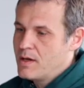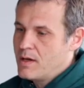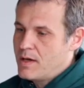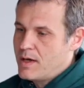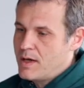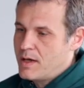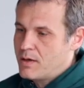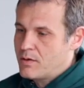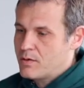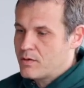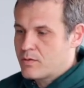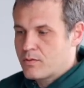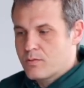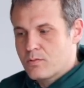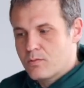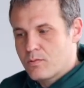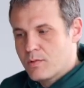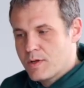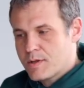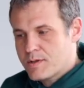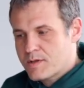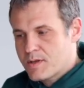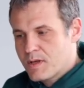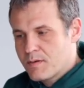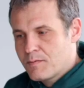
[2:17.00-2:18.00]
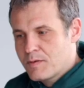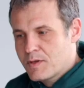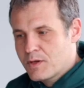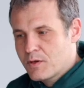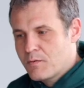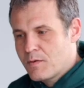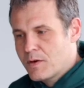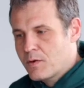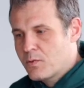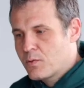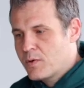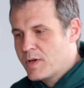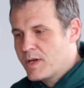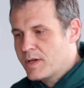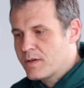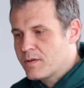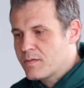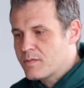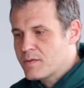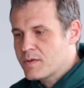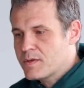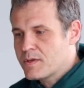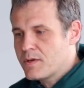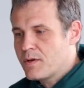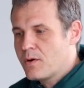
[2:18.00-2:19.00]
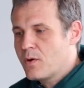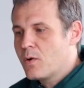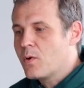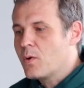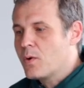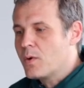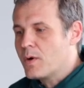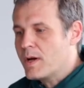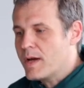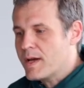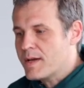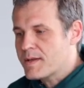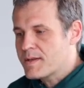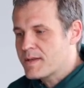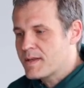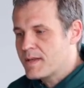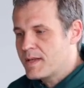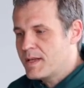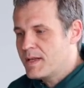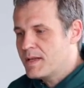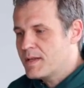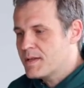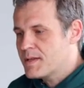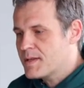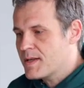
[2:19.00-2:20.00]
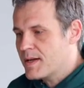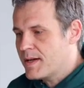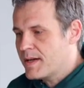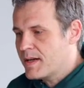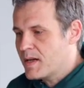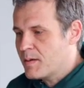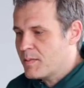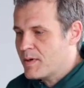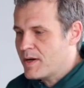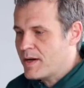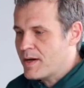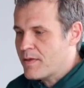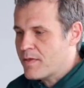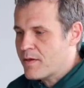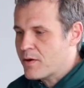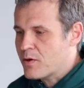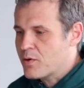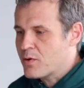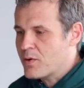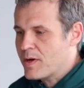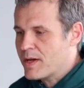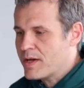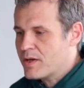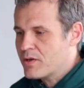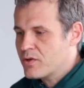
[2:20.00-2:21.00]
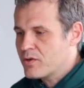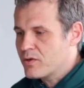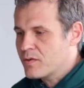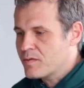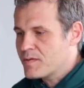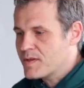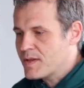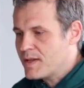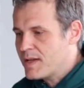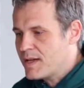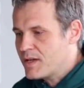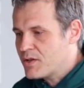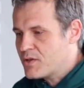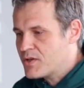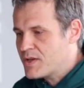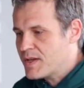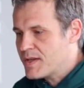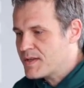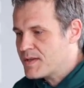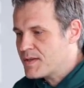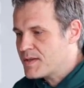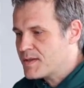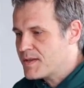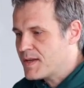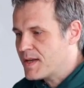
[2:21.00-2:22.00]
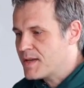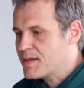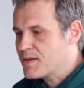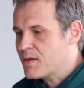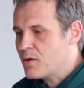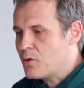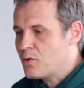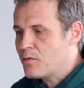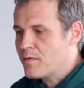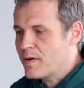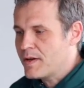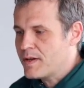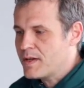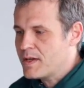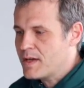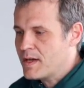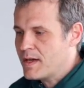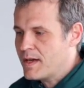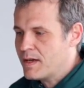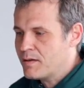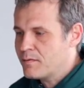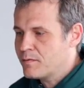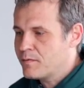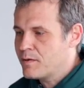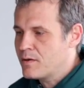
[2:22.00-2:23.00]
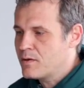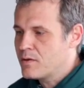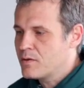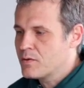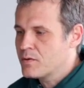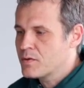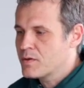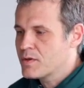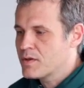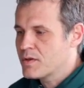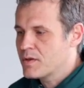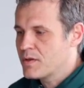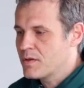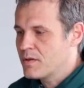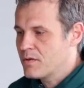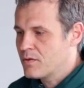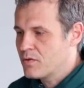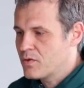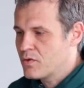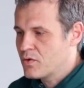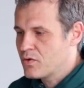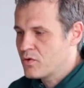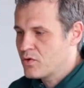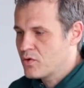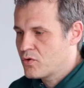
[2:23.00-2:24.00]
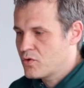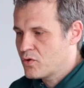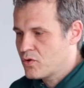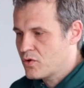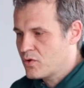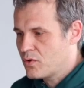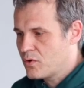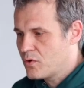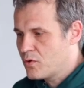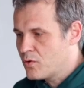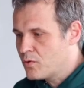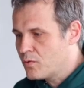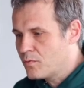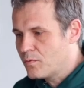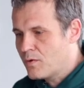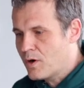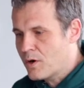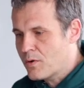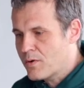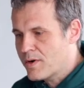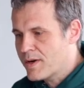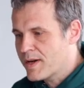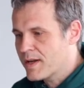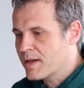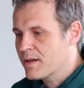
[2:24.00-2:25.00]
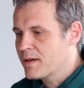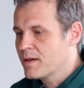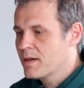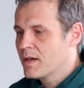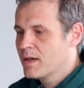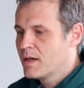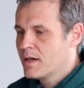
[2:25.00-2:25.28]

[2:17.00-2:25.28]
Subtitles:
And let's give it a quick read. So as the lead designer behind the creation of the H66 over-ear headphones, Joe Warwick,